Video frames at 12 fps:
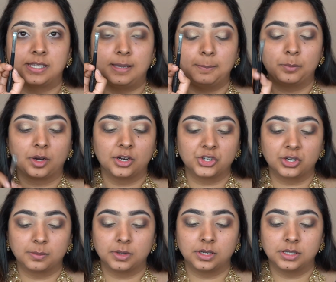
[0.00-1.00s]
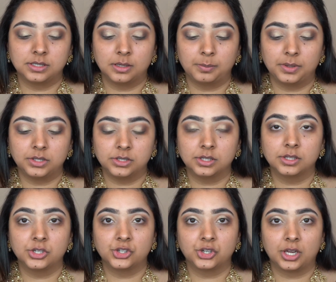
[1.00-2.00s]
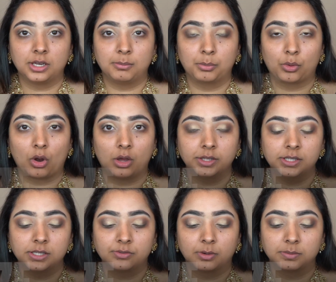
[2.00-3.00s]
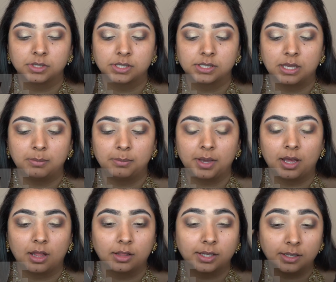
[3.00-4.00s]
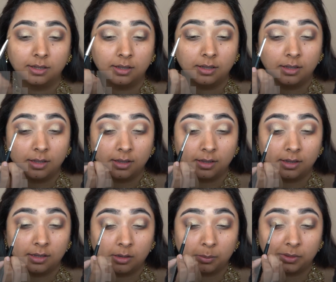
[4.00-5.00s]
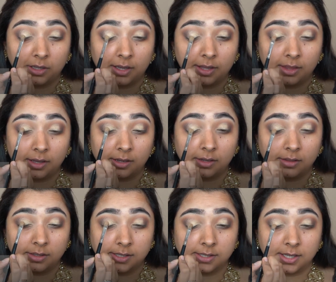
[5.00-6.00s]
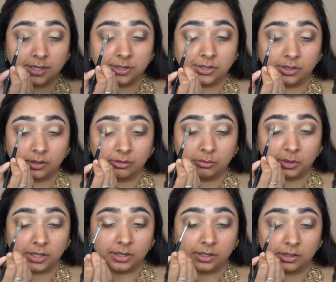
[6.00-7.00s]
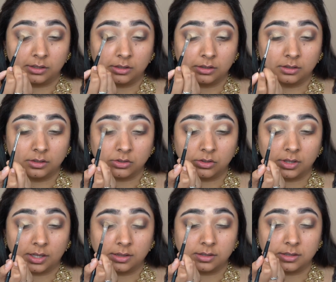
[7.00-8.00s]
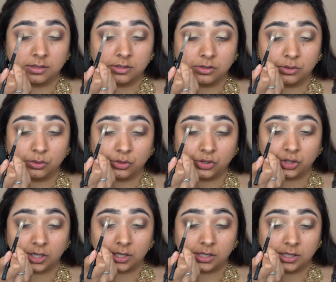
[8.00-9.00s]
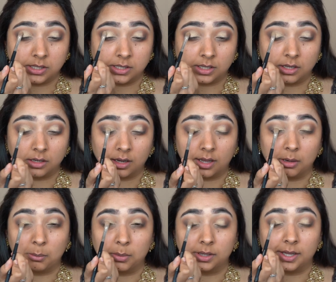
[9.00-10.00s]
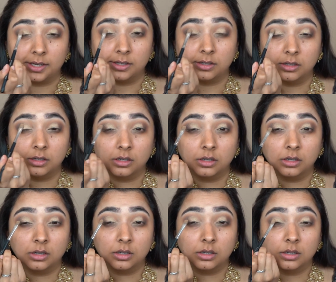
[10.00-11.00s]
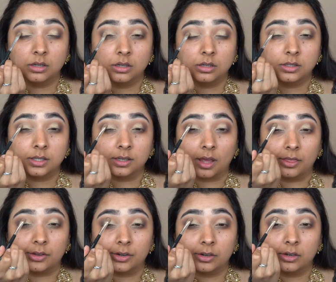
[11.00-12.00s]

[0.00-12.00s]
same brush, I'm going to dip into the shade Bronze from the same palette and apply that in the center of my lid so that these two shades can kind of blend together.